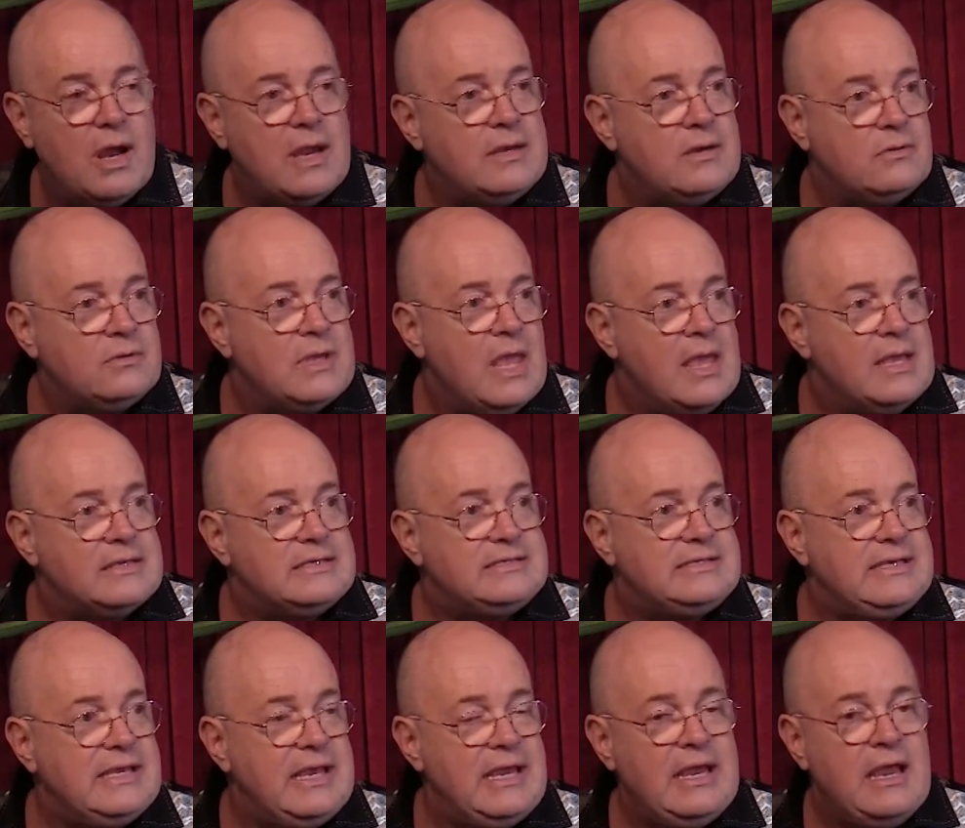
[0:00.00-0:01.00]
I don't
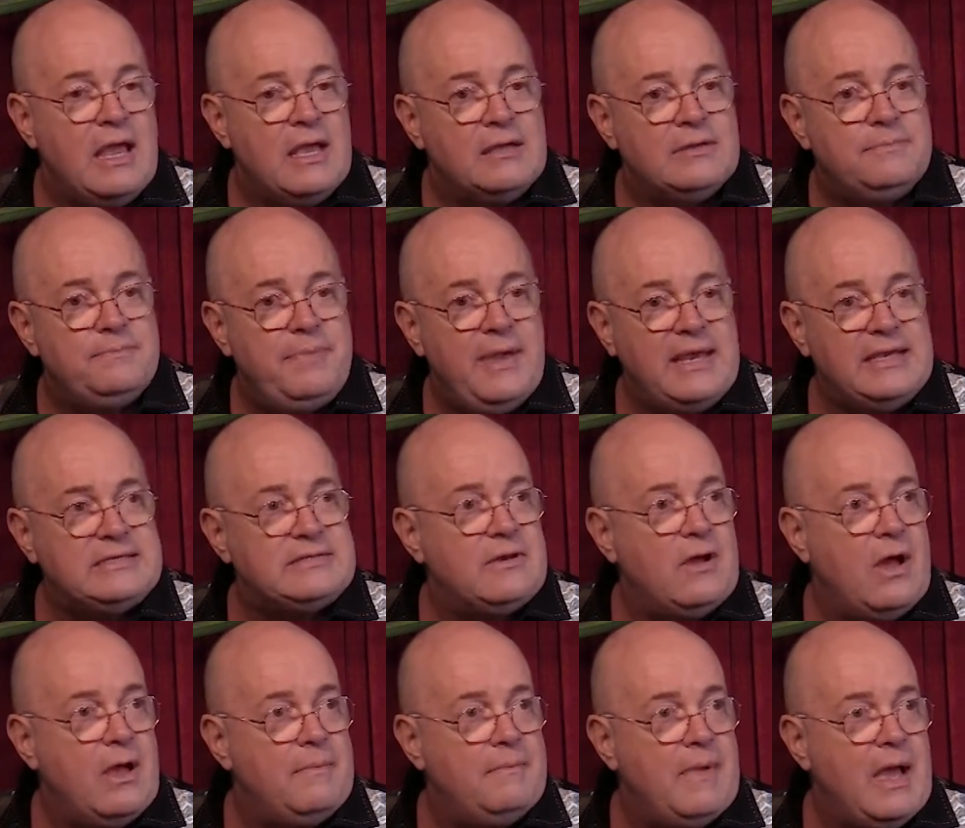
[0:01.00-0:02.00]
see based
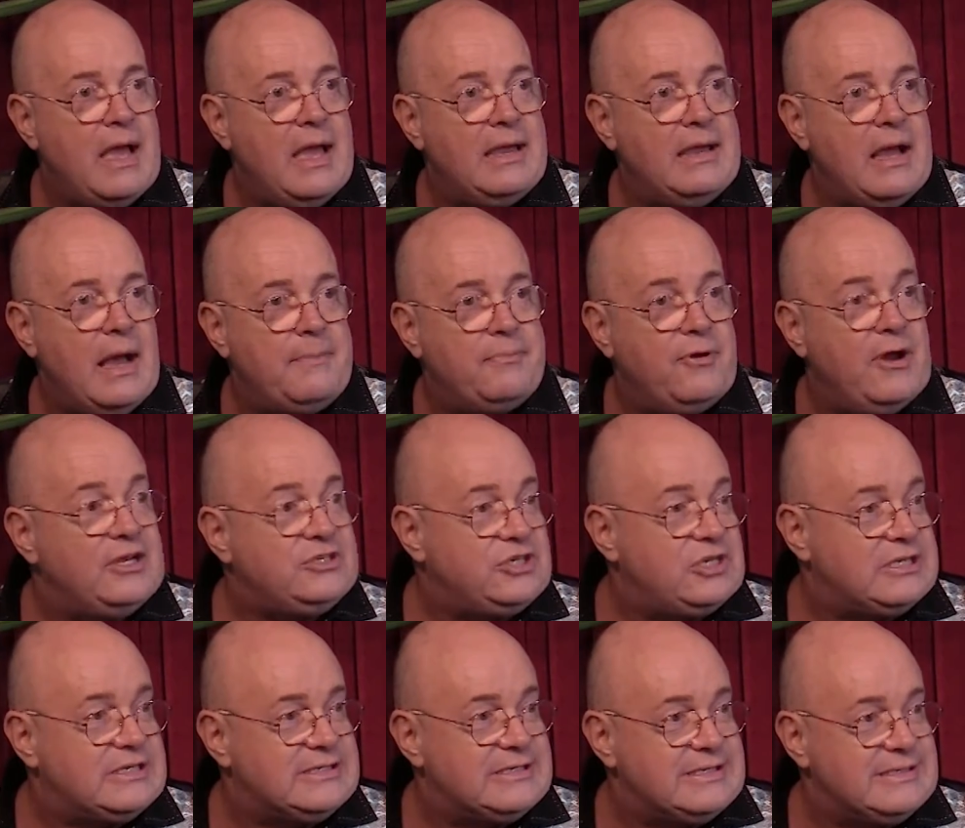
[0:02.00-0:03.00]
on my
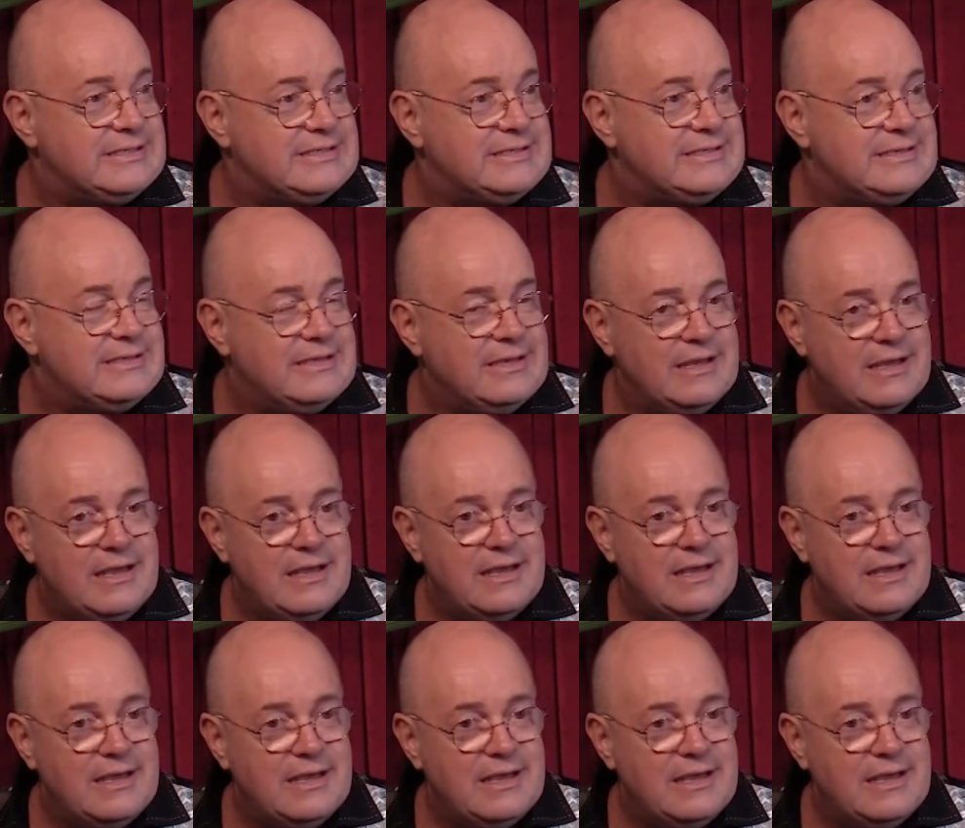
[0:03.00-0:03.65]
prejudices.